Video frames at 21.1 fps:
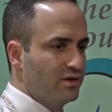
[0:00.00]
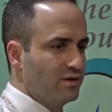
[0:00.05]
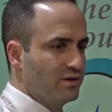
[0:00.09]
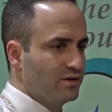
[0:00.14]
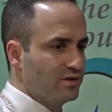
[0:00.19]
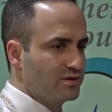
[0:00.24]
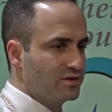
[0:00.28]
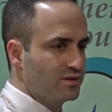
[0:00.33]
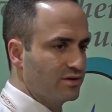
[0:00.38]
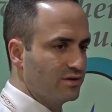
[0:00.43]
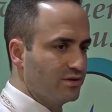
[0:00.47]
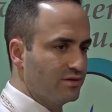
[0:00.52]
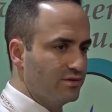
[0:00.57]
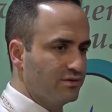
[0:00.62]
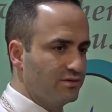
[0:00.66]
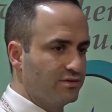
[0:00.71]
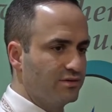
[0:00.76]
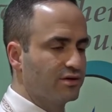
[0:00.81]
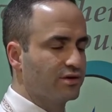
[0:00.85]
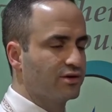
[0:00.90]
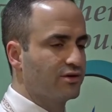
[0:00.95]
So it's not
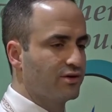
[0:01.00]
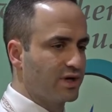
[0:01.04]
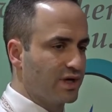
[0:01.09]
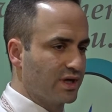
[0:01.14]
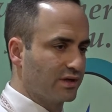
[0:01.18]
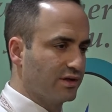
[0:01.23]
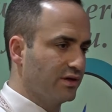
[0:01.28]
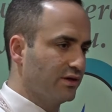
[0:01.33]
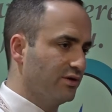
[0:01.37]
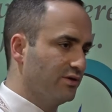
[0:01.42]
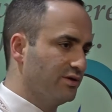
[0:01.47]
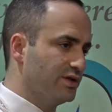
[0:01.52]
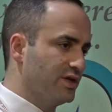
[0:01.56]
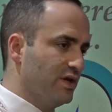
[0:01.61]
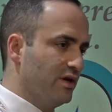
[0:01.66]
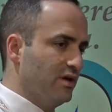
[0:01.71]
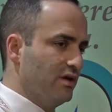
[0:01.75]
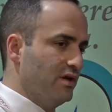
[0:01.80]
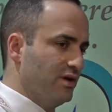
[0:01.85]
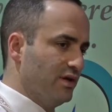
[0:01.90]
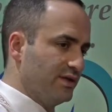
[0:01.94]
going all the way through?
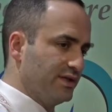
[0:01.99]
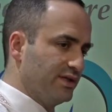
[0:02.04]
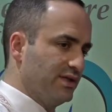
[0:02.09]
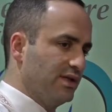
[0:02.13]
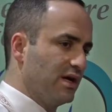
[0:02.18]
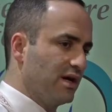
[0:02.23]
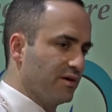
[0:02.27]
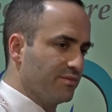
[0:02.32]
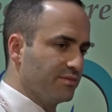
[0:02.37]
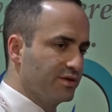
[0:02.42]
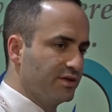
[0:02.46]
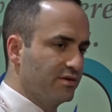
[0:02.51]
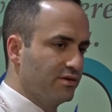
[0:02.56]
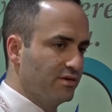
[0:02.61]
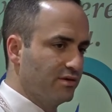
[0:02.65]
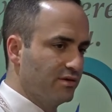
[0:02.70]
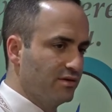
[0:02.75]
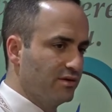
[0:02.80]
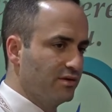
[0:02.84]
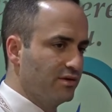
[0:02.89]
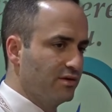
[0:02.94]
Correct. It goes in and it
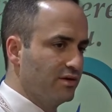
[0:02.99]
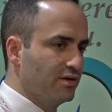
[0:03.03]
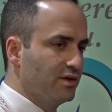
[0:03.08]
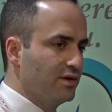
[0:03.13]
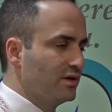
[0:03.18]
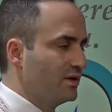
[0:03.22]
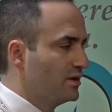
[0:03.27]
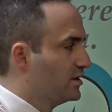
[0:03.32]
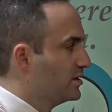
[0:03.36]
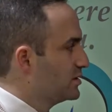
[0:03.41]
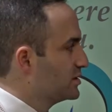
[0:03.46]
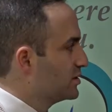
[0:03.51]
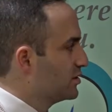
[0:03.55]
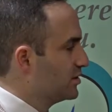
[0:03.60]
stops. Okay.